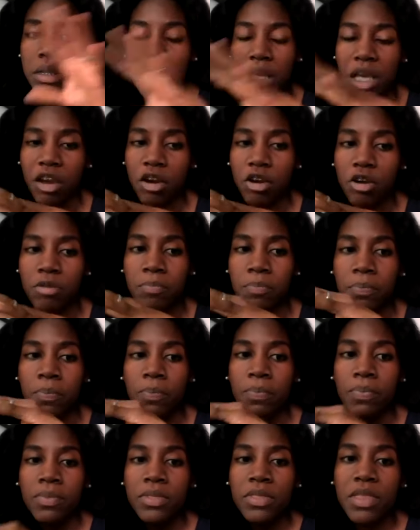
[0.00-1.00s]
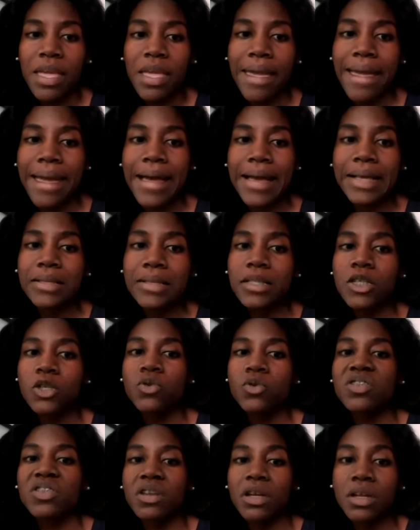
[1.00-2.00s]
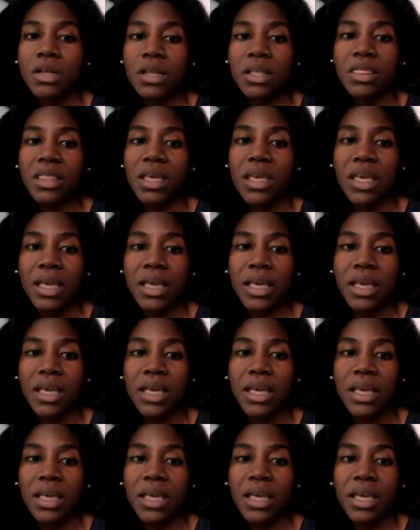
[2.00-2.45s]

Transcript: there and you studied at the